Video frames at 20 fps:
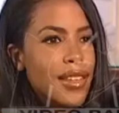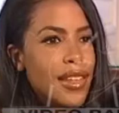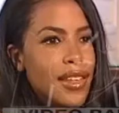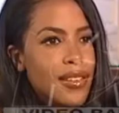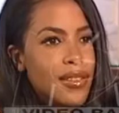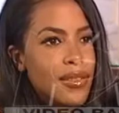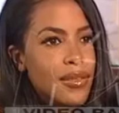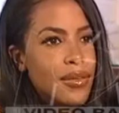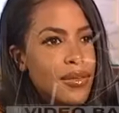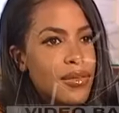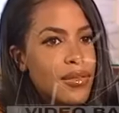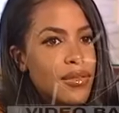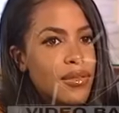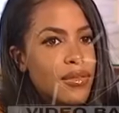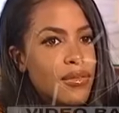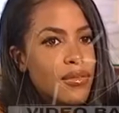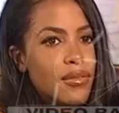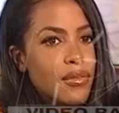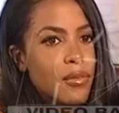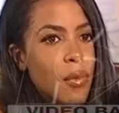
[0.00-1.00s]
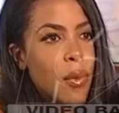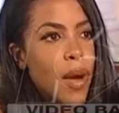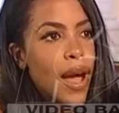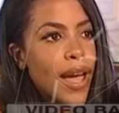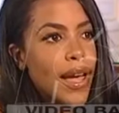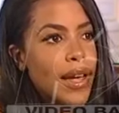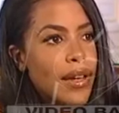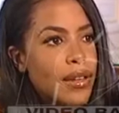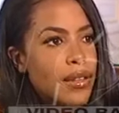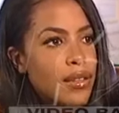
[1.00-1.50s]
that's
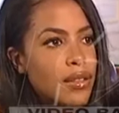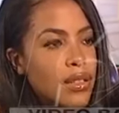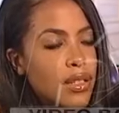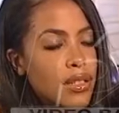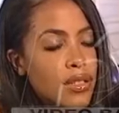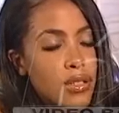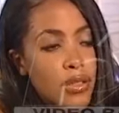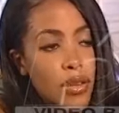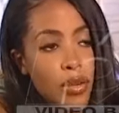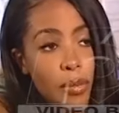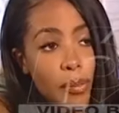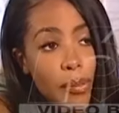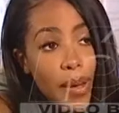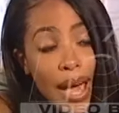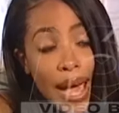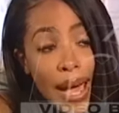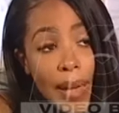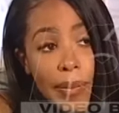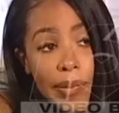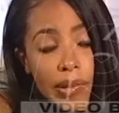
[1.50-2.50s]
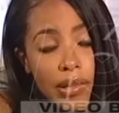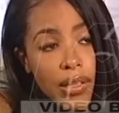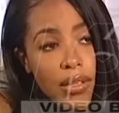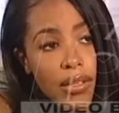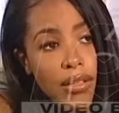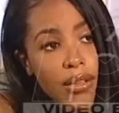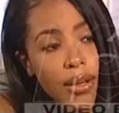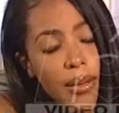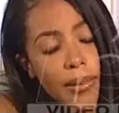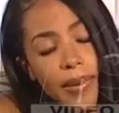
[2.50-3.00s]
why it's so popular.
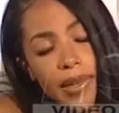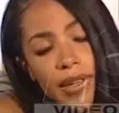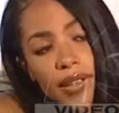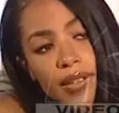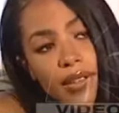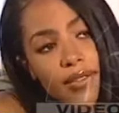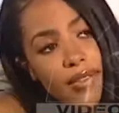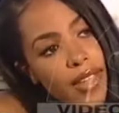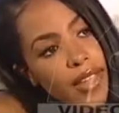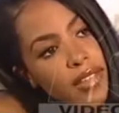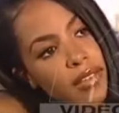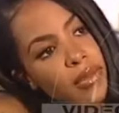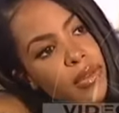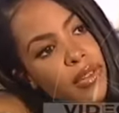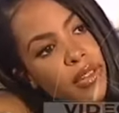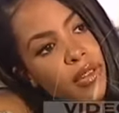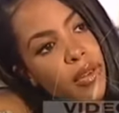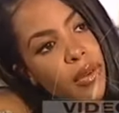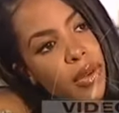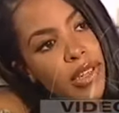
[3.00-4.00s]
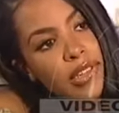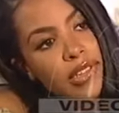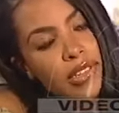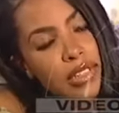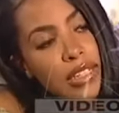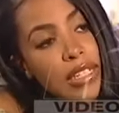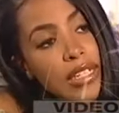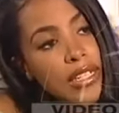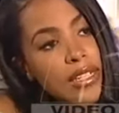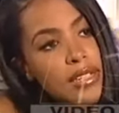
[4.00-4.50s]
I mean, if that's what the
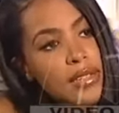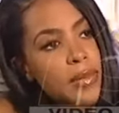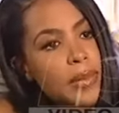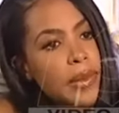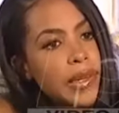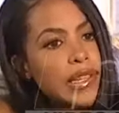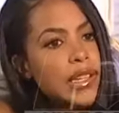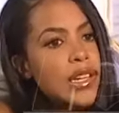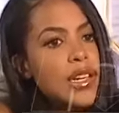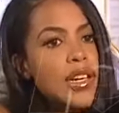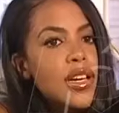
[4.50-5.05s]
question is, but